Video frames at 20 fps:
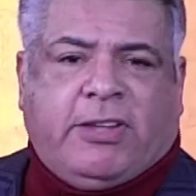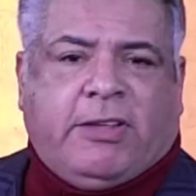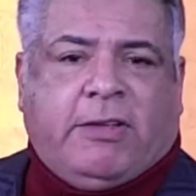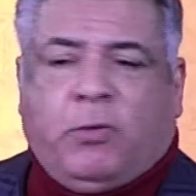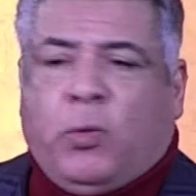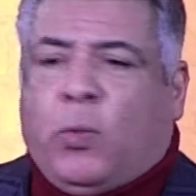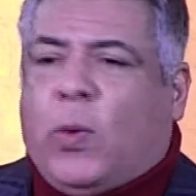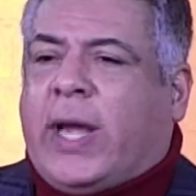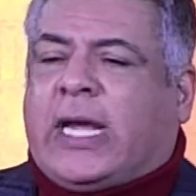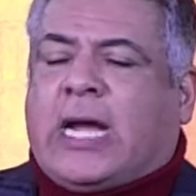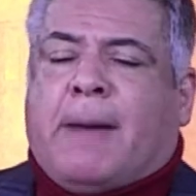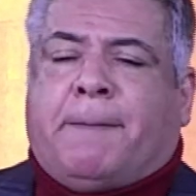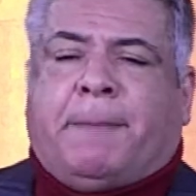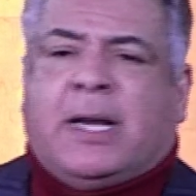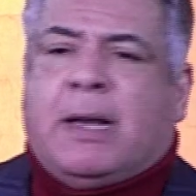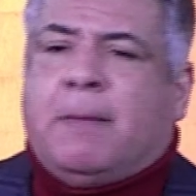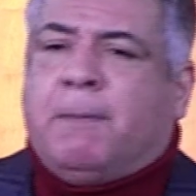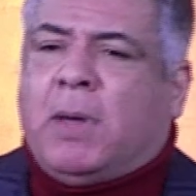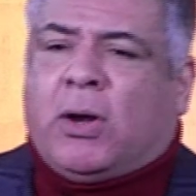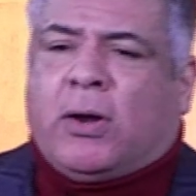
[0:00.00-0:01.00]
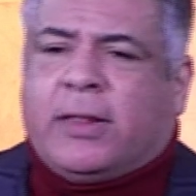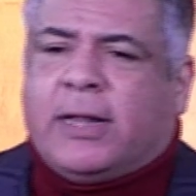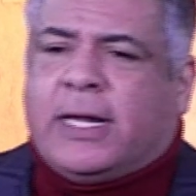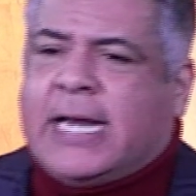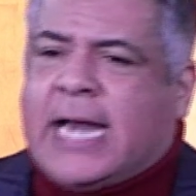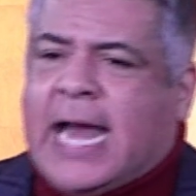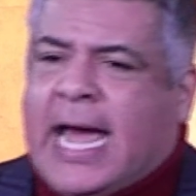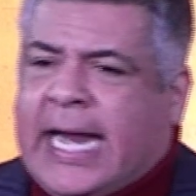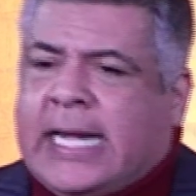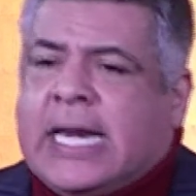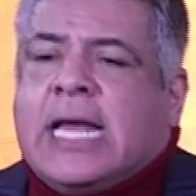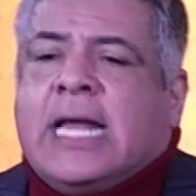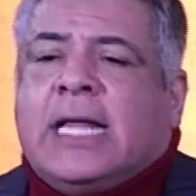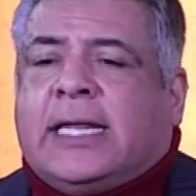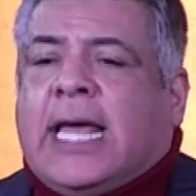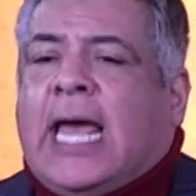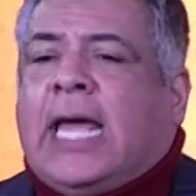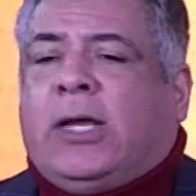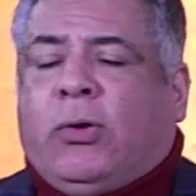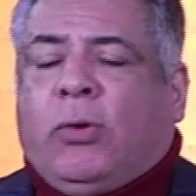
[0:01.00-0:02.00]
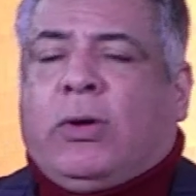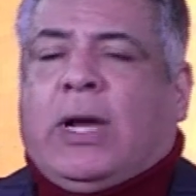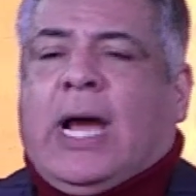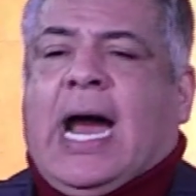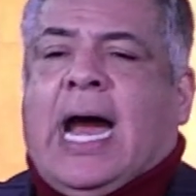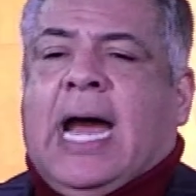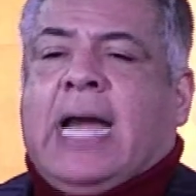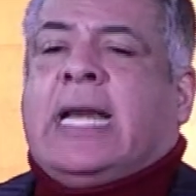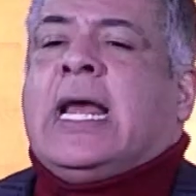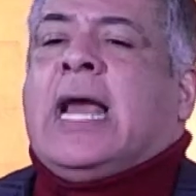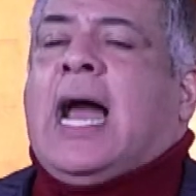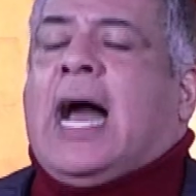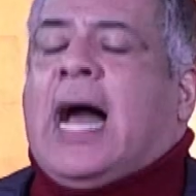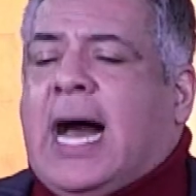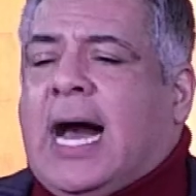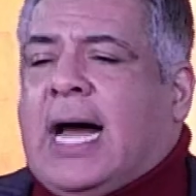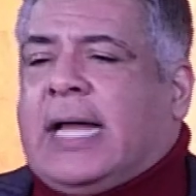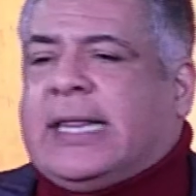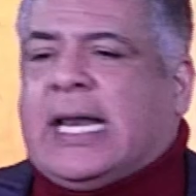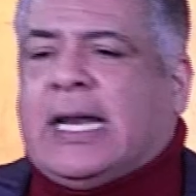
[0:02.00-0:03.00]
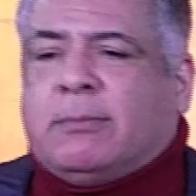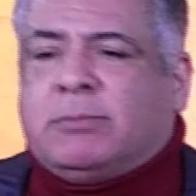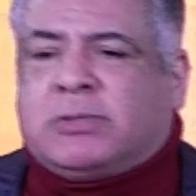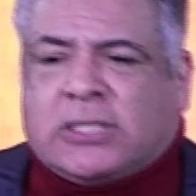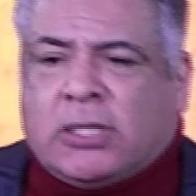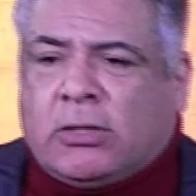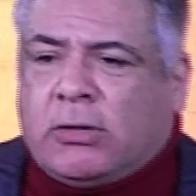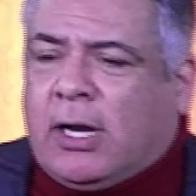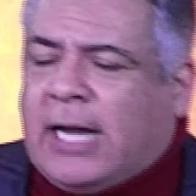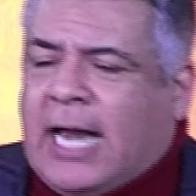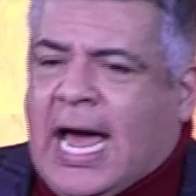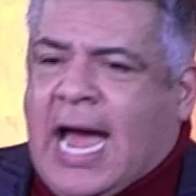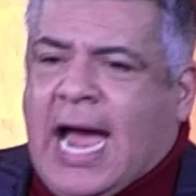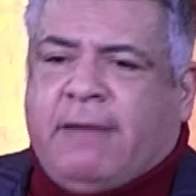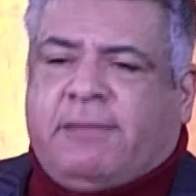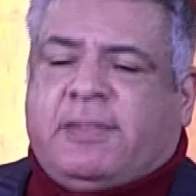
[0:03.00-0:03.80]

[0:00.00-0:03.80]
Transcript: If you wake up in the middle of the night, thank you, God, that I'm still alive.